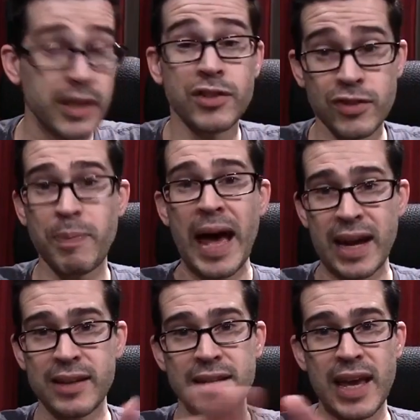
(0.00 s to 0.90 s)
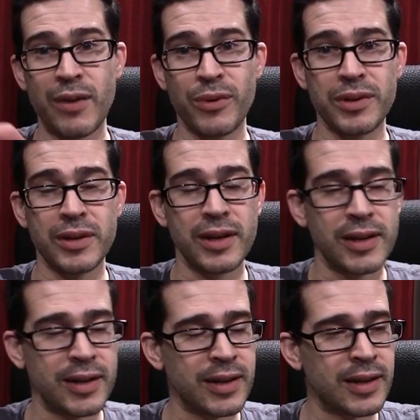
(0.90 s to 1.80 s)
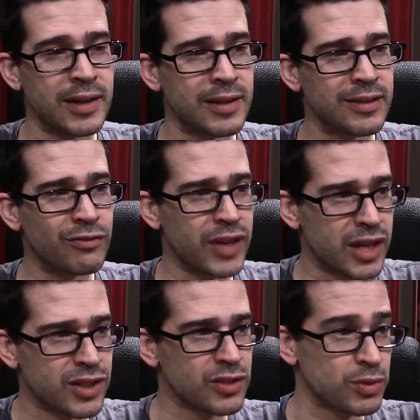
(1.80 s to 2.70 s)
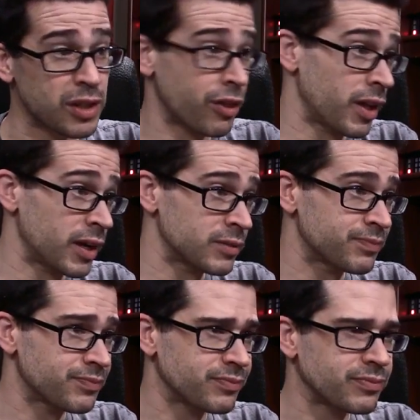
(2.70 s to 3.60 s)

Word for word: This is back in the day when uh, uh, VHS was a thing.